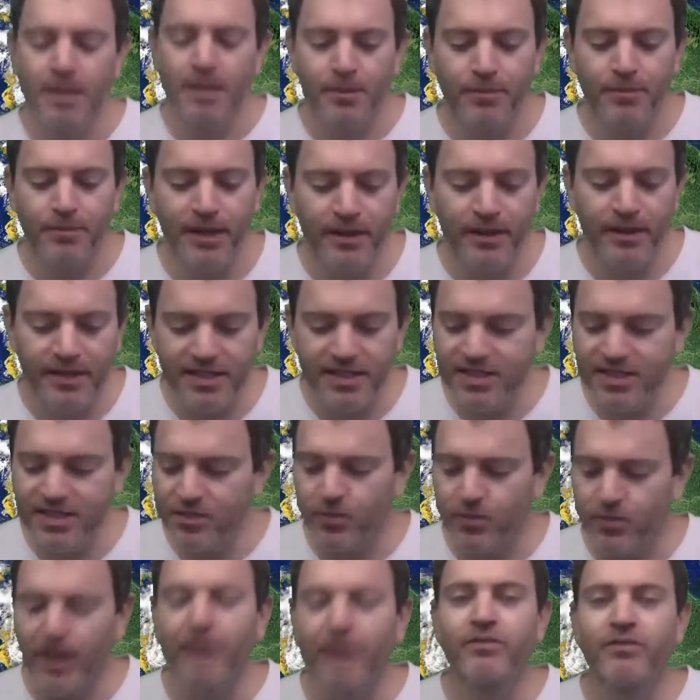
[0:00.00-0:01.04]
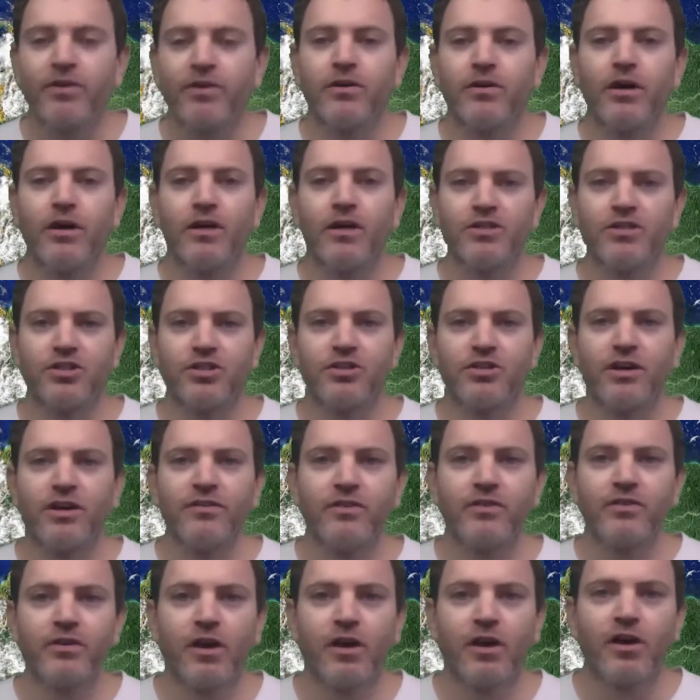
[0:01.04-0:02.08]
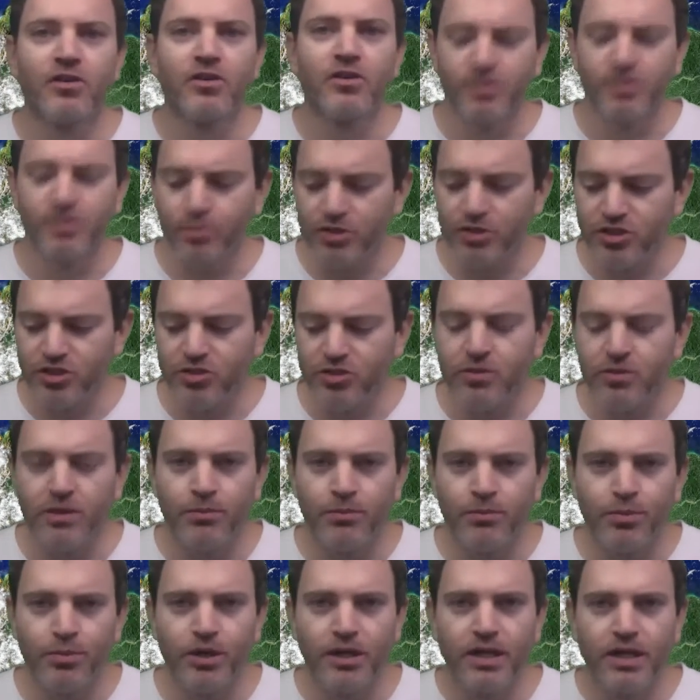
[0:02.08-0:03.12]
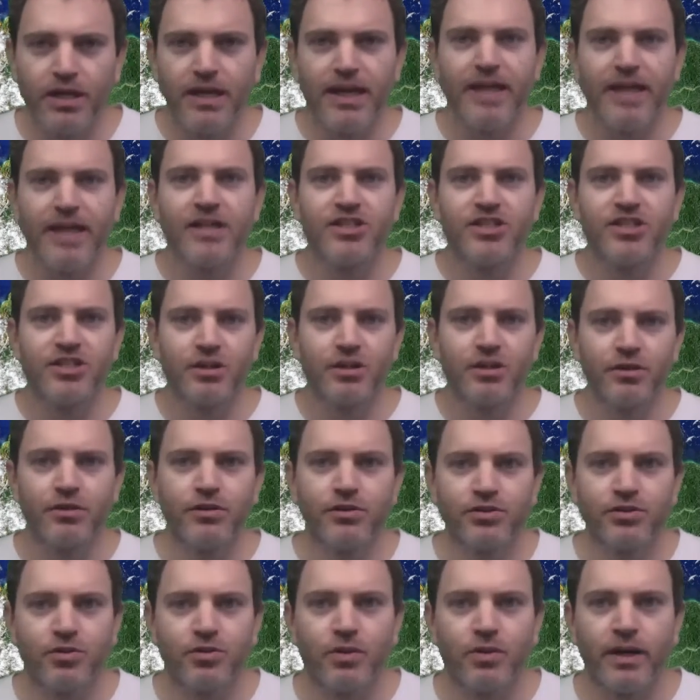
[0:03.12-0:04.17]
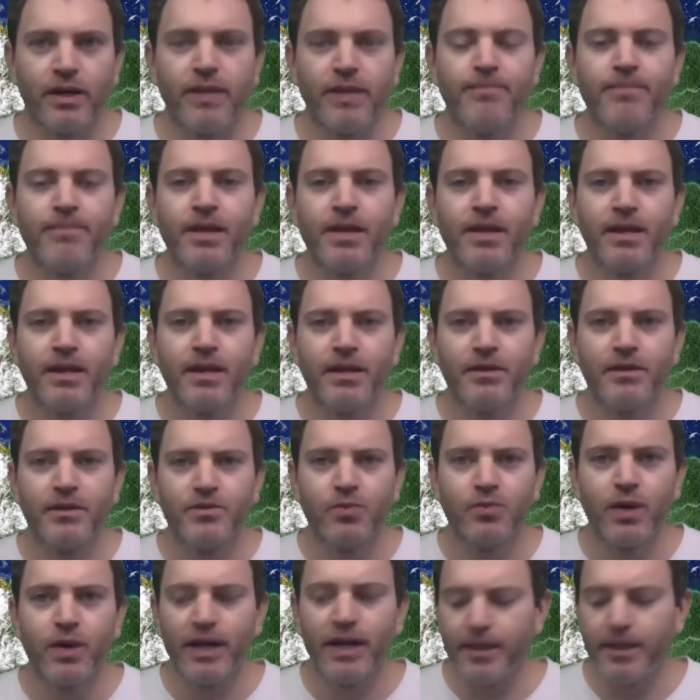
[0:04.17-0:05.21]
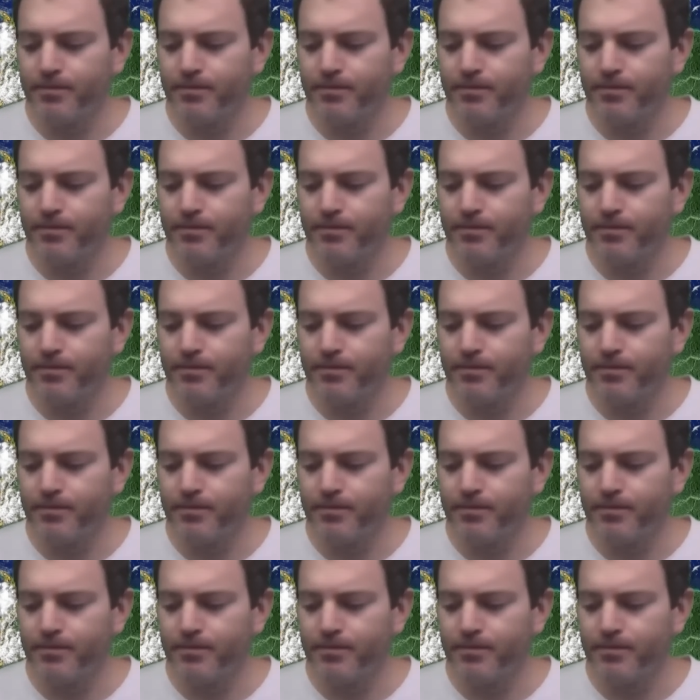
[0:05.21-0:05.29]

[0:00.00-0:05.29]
But this is what I feel called to do. I feel called to put you in a book and to share your story. Here's why.